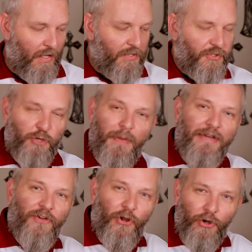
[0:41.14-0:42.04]
So you may
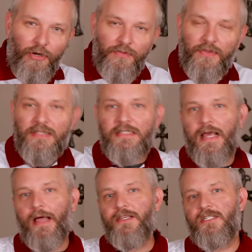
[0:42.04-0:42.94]
have heard this
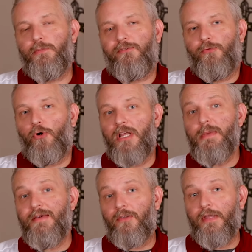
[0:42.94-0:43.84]
text before. You
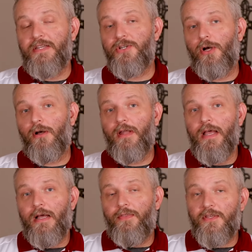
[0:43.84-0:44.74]
may have at least heard
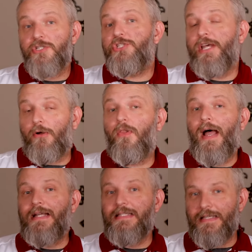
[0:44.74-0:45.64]
this general
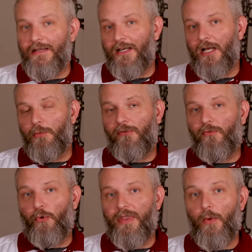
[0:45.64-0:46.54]
idea
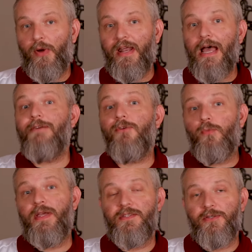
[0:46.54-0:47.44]
before, that whatever
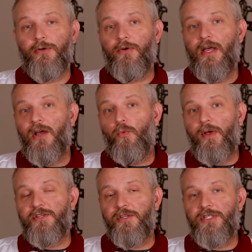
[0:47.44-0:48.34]
we do,
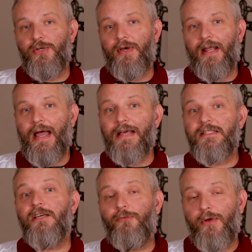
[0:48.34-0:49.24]
we should do it
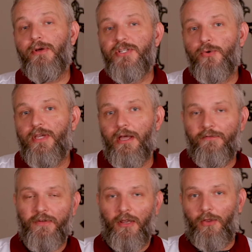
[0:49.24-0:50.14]
as if we were doing it
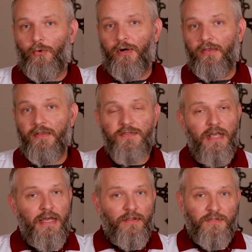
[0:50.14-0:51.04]
for the Lord. And this
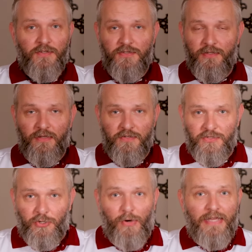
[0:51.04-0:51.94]

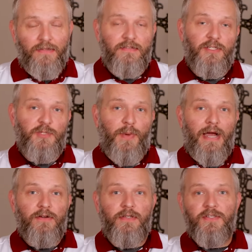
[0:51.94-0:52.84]
is great. This
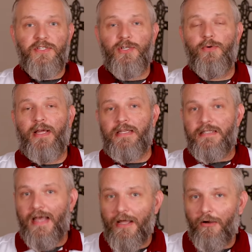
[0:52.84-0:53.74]
inspires us to
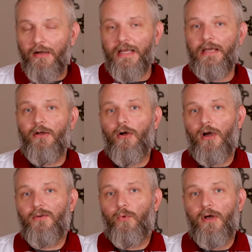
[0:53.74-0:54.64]
integrity and
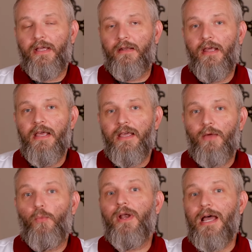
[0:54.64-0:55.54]
hard work and
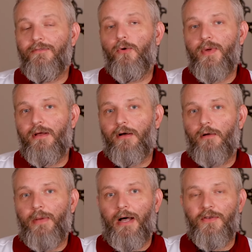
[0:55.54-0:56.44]
whatever we are
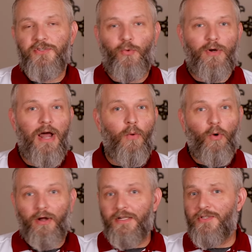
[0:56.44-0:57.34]
about. So we're not
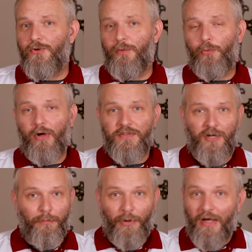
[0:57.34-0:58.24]
working to impress
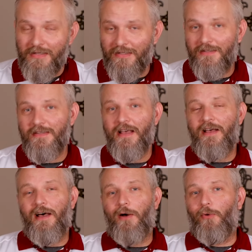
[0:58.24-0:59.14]
our bosses.
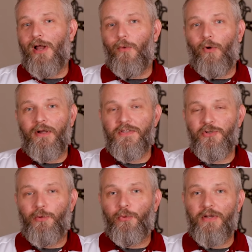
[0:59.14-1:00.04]
We're not working
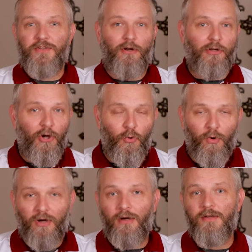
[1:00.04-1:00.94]
to impress our
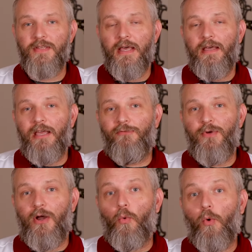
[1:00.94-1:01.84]
coworkers. If
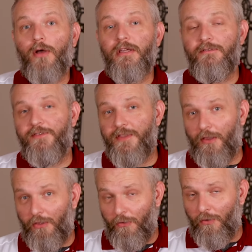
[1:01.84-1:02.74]
we are working for the
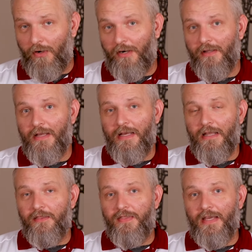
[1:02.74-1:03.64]
Lord,
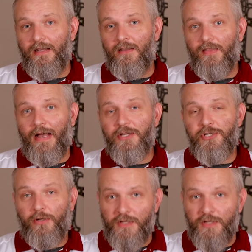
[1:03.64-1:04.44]
then that should